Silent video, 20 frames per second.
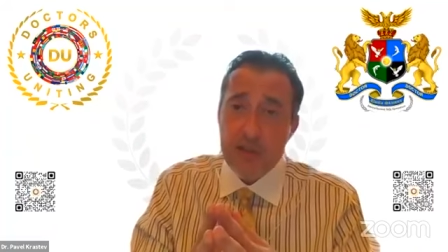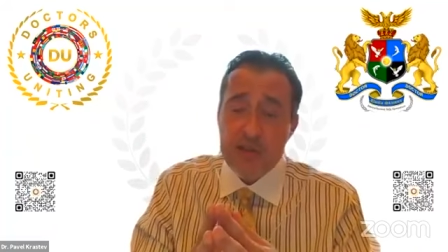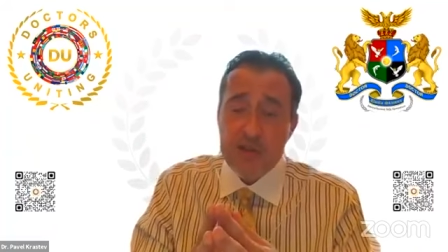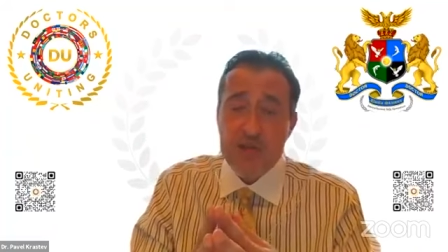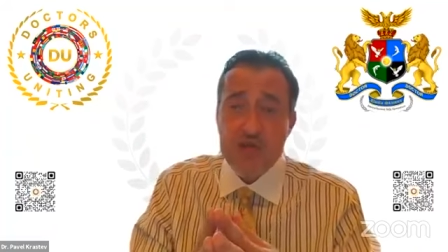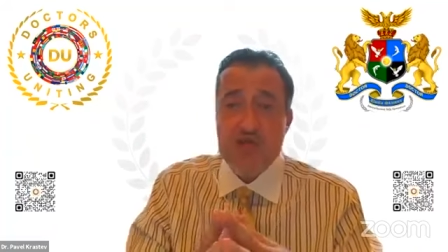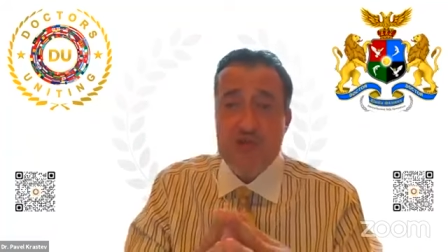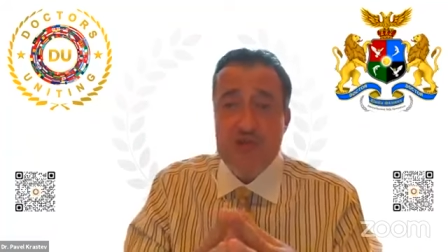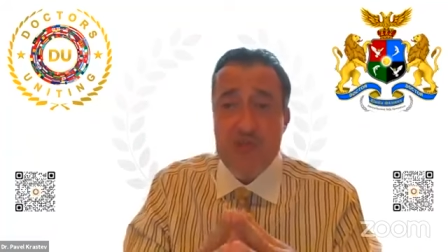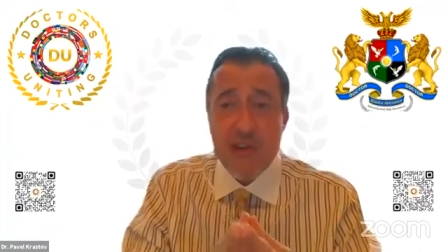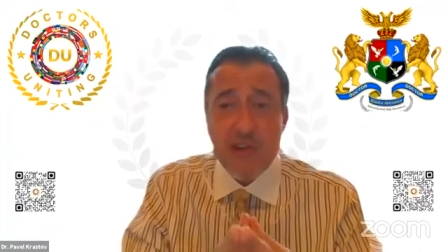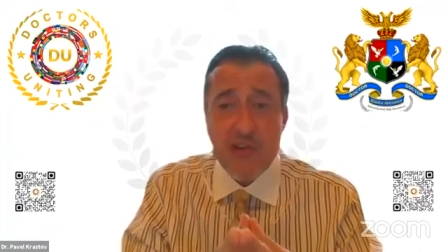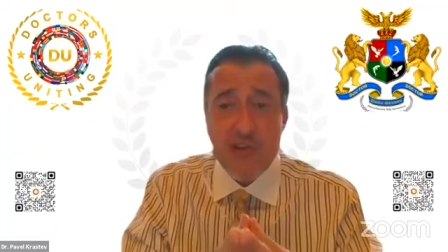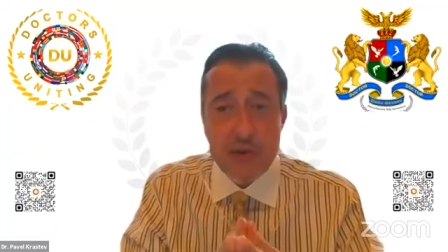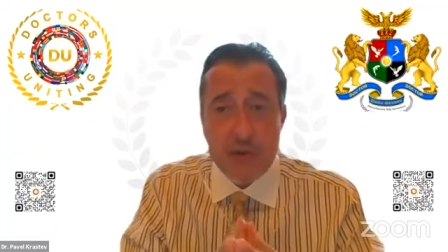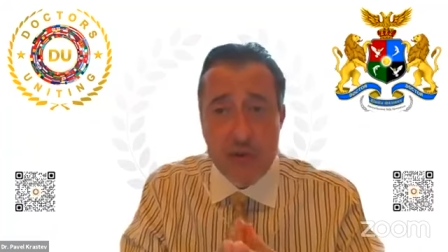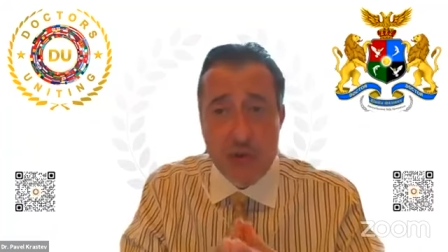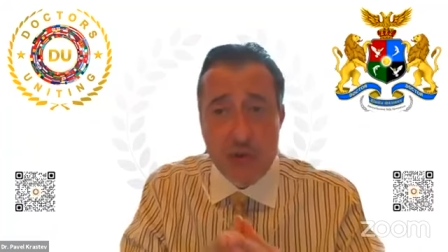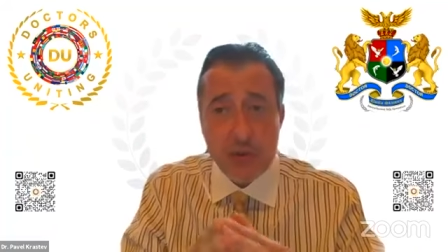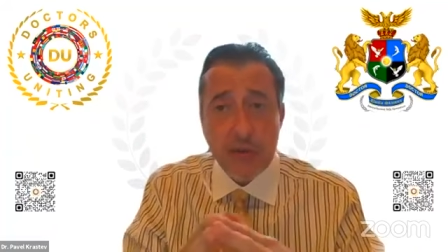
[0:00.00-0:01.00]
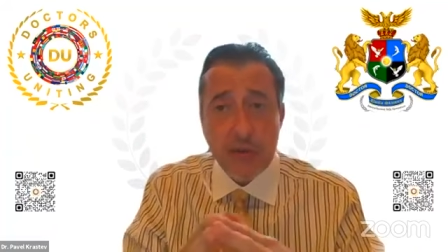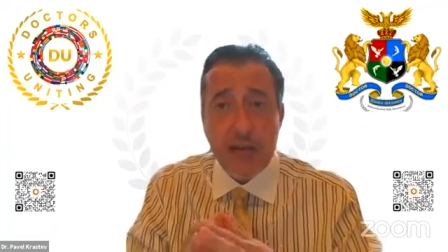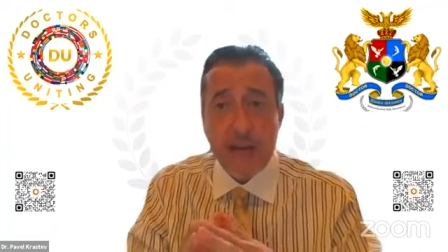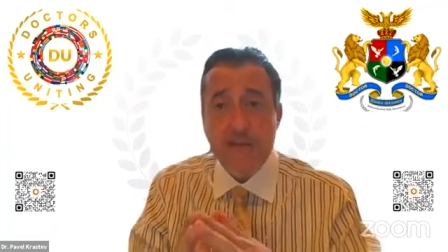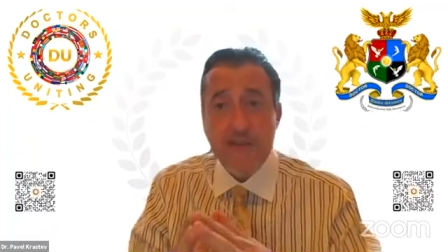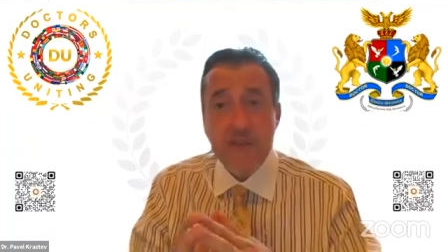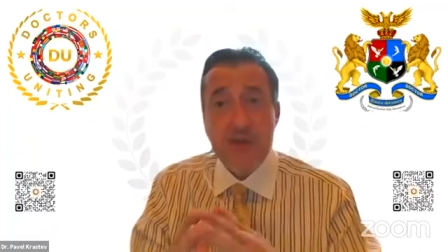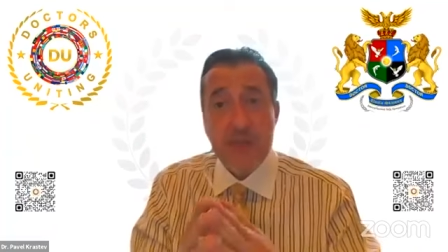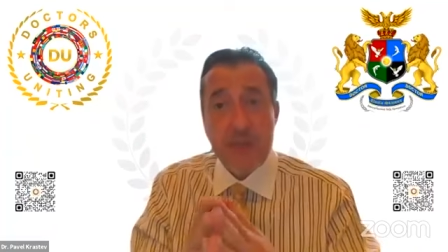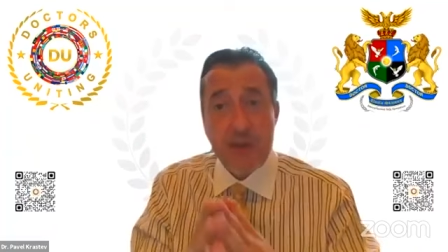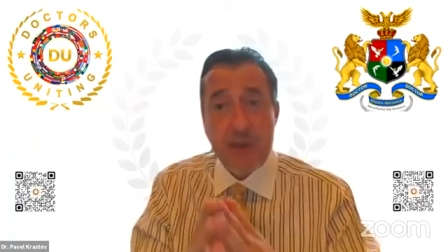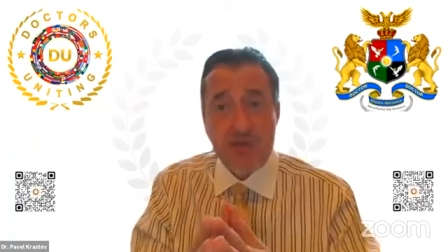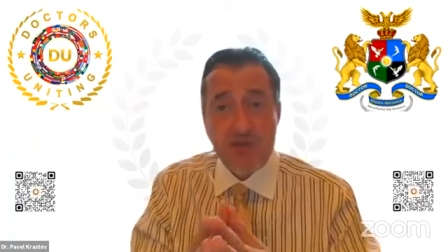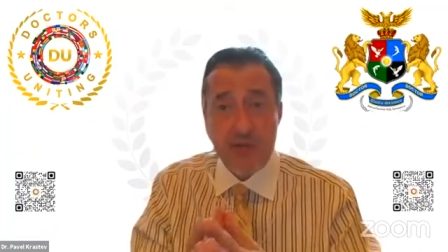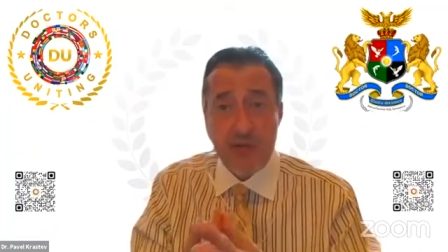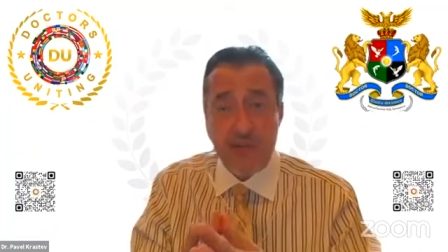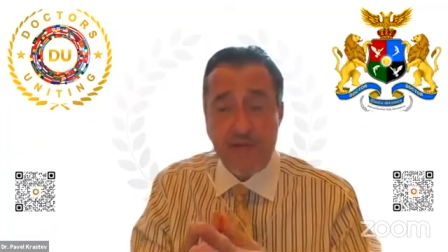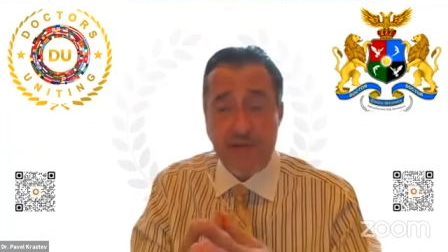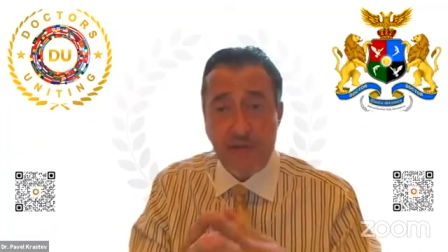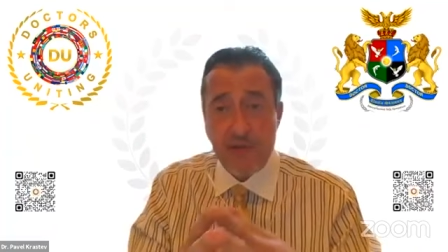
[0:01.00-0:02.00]
structure your life,
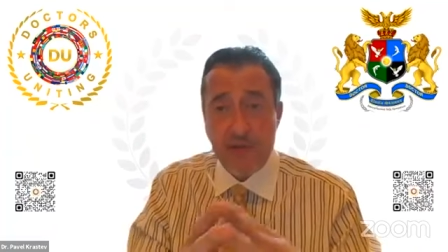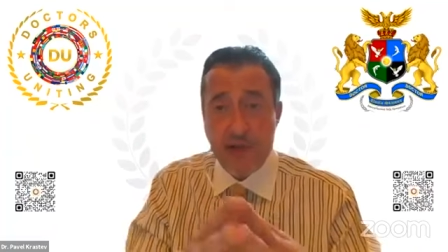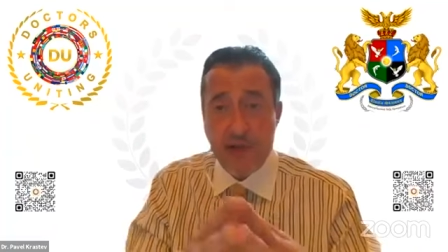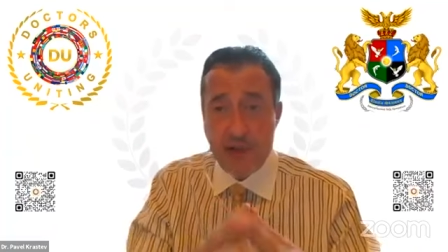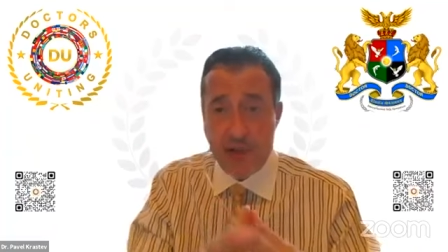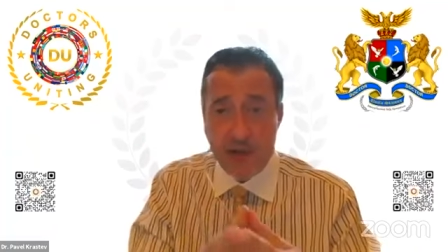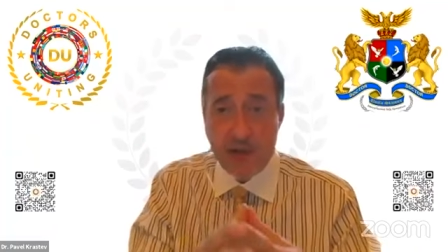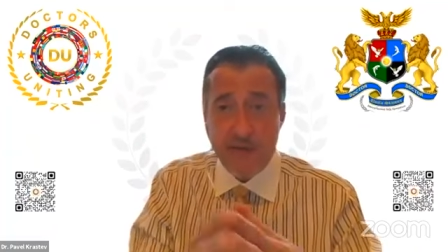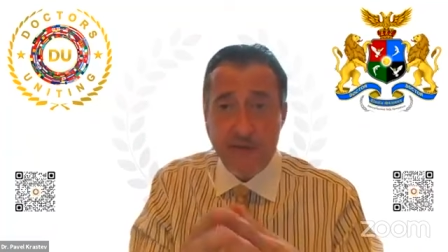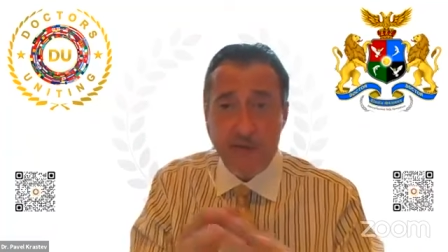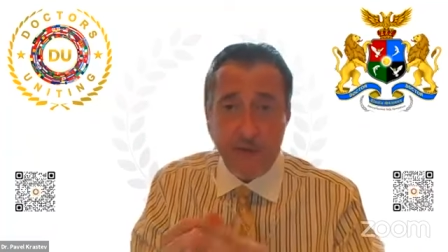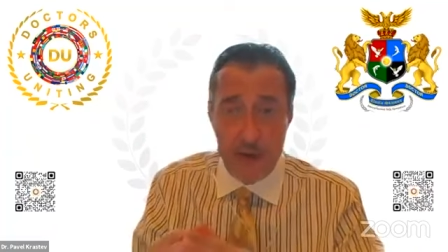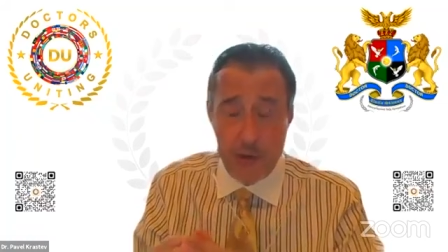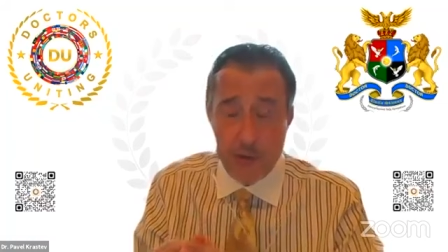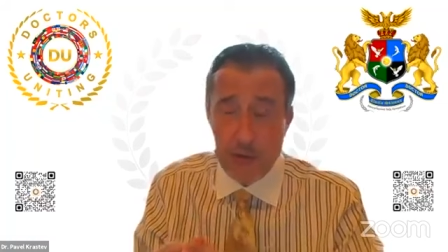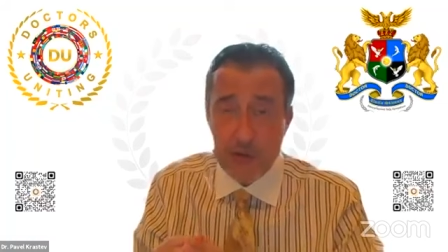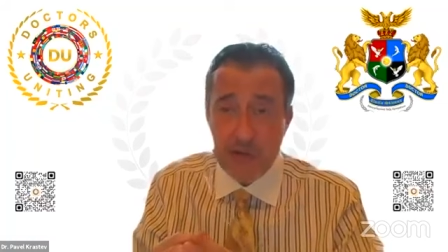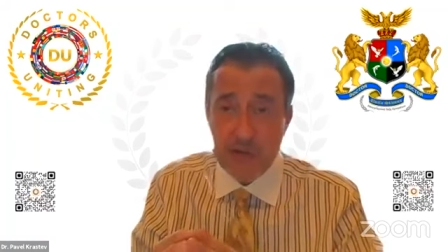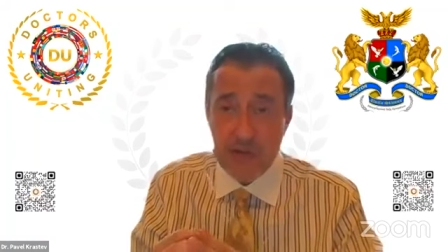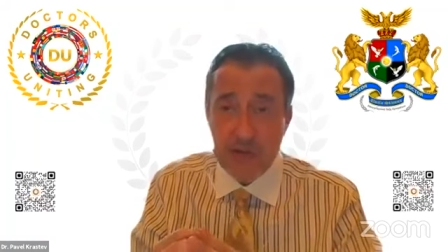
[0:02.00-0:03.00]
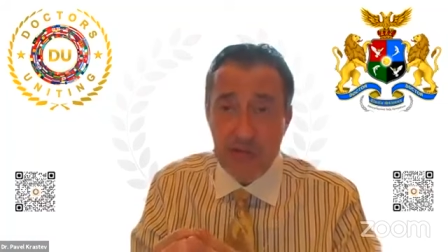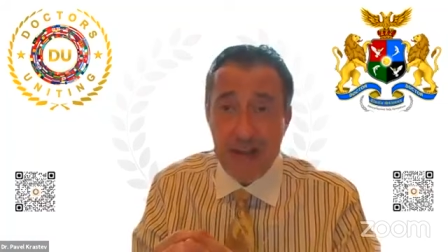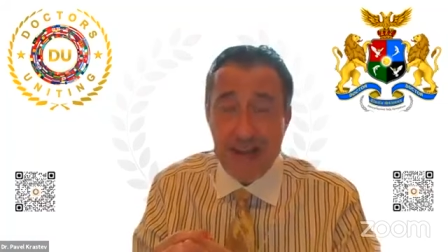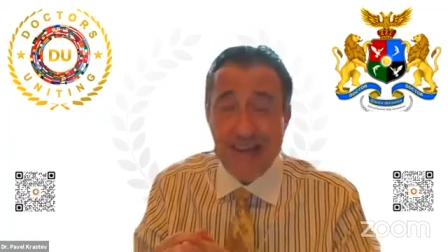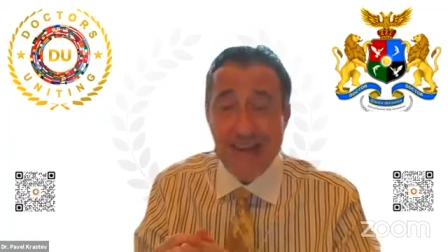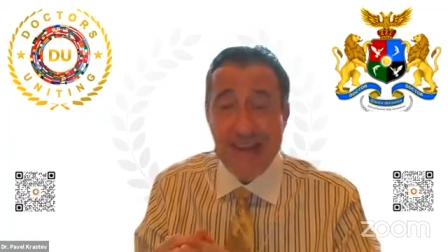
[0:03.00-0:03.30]
especially for the younger folks,